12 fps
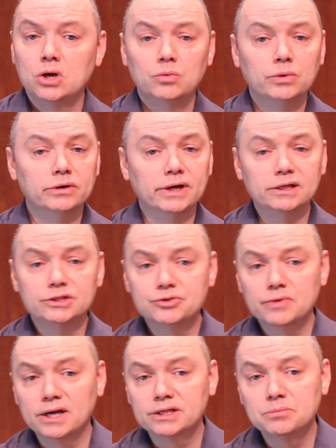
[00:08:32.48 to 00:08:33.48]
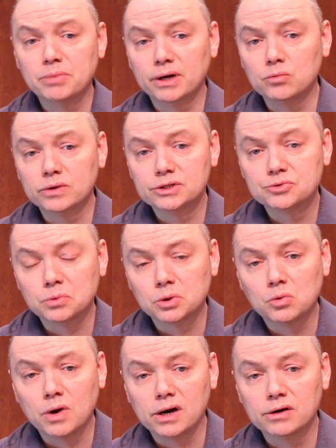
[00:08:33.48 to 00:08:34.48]
We are not distracted by what is
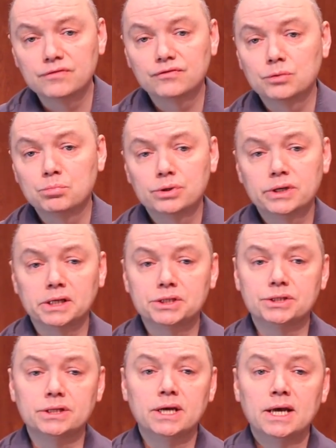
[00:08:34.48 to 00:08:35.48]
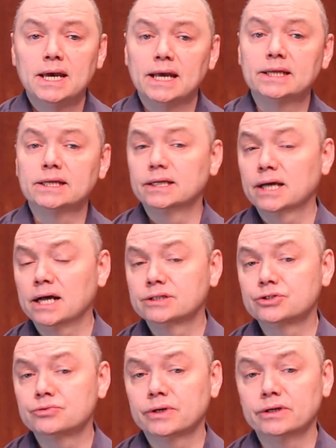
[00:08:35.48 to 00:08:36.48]
required for production and can
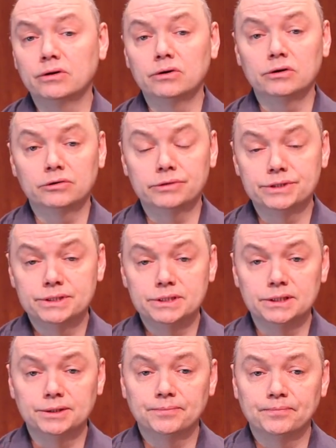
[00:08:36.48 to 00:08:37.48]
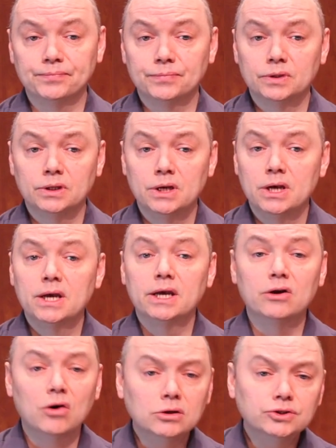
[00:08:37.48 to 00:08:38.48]
concentrate on our critique. It
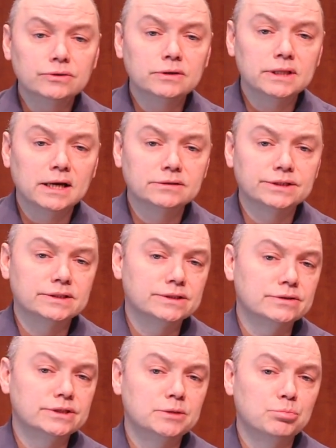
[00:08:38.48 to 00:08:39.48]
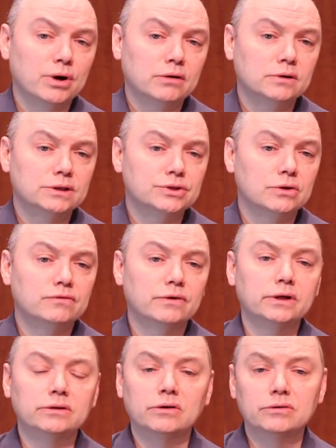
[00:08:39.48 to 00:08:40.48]
also allows us to see progress over a
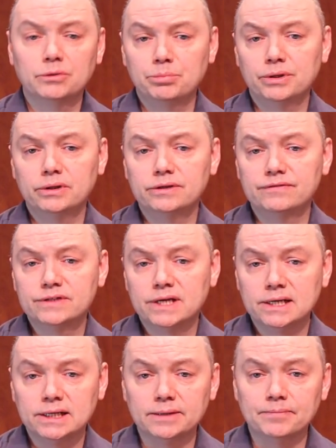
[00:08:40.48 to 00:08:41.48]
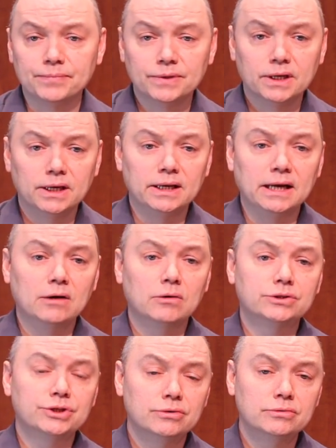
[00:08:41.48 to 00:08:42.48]
longer period of time and how our
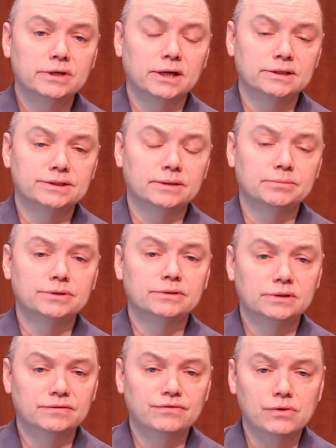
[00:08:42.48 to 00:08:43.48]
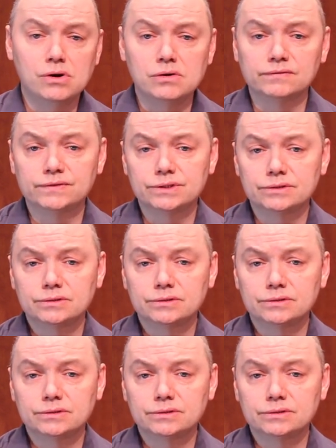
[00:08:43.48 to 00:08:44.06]
tone concept evolves.